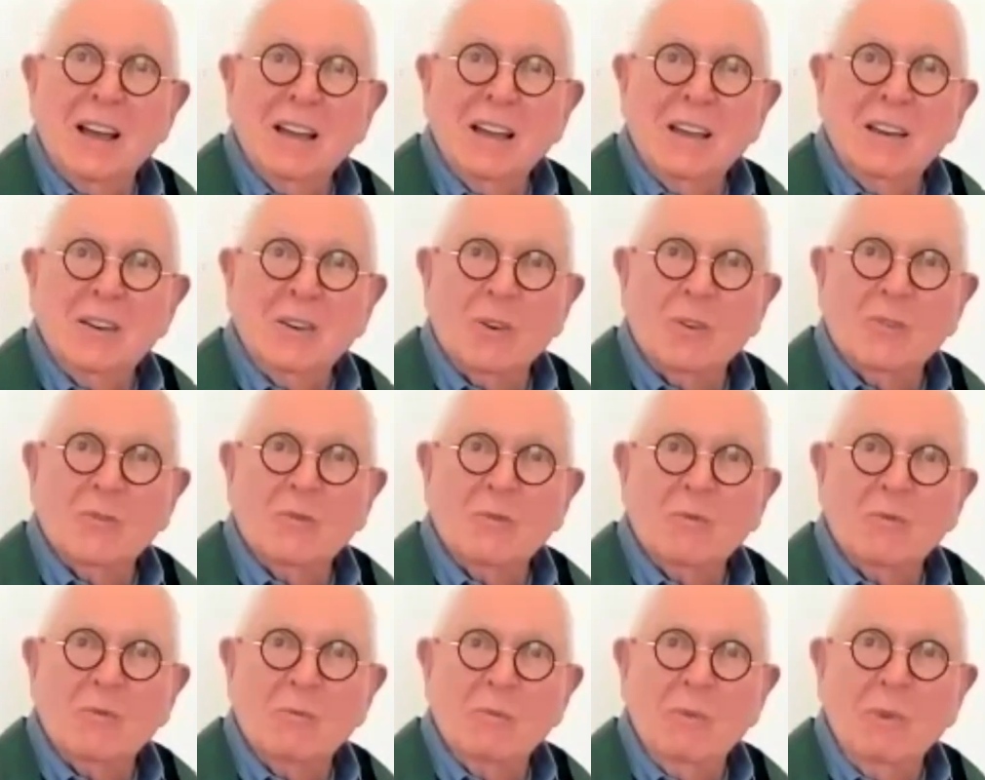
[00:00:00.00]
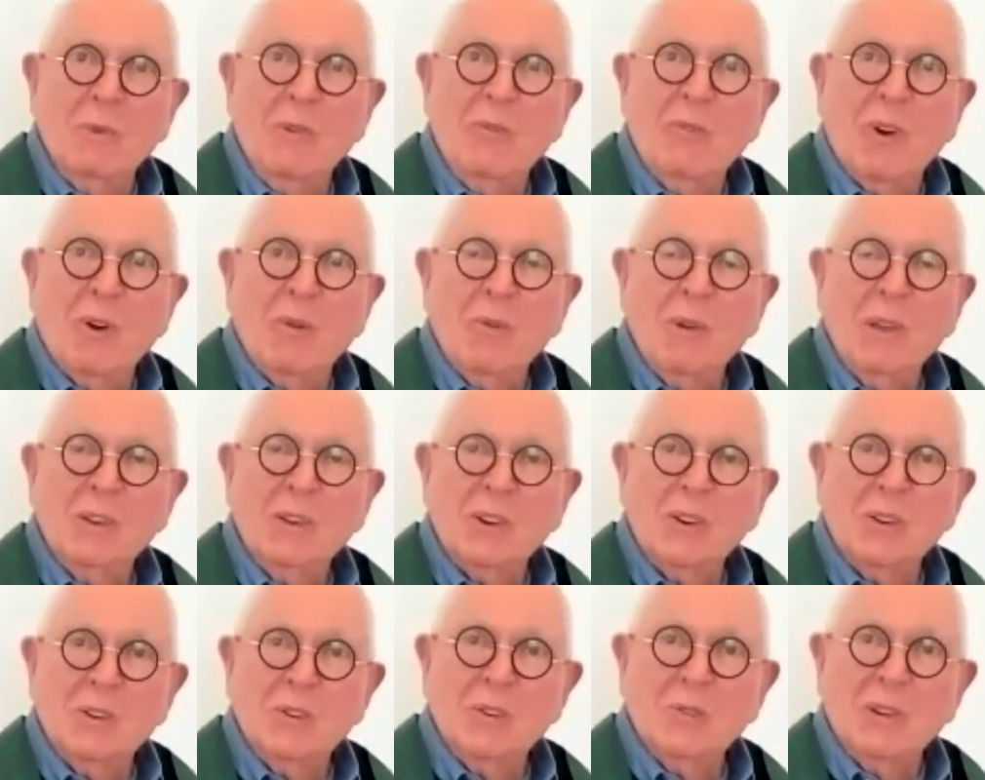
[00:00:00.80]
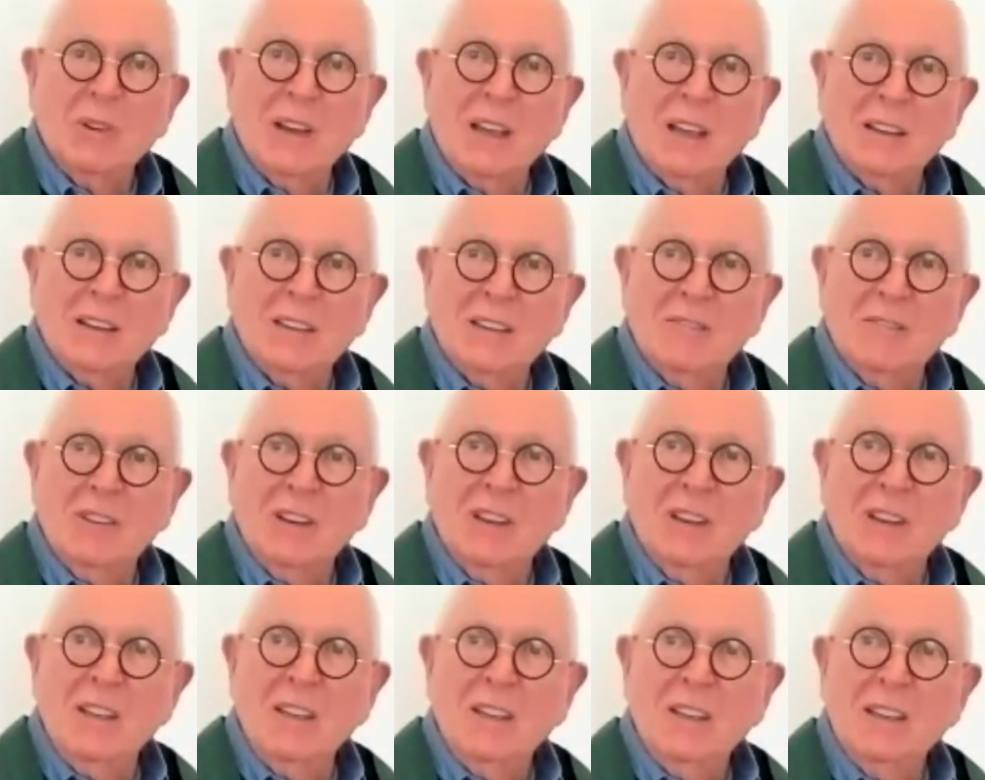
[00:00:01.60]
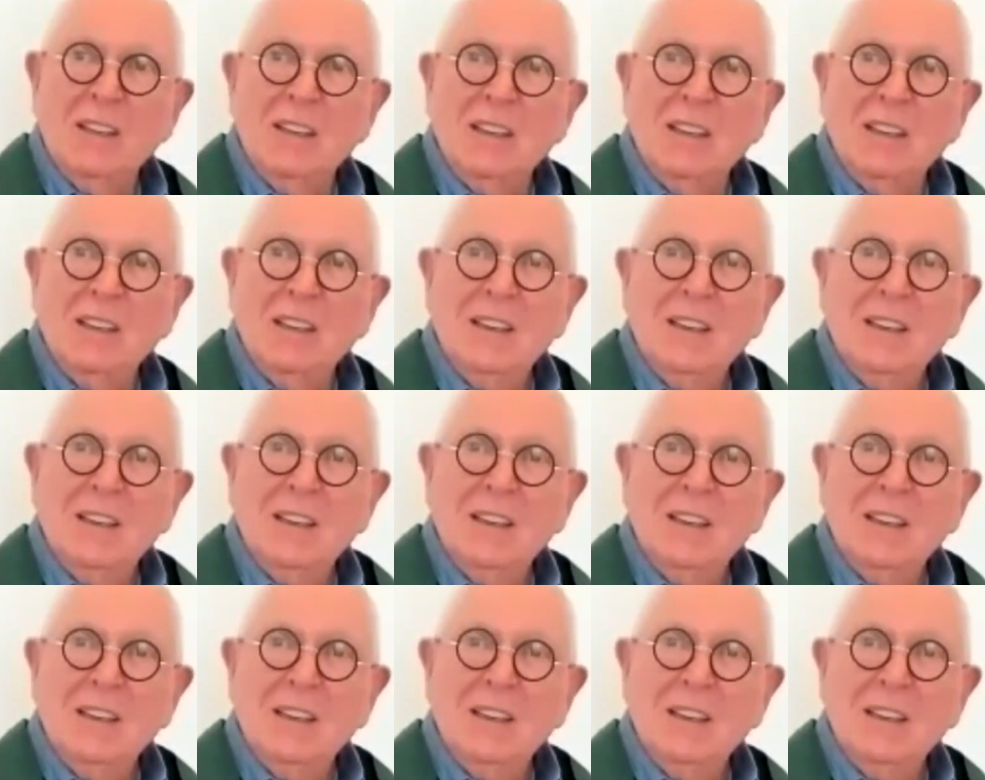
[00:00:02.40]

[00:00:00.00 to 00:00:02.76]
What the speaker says: line, or before we turn to an activity?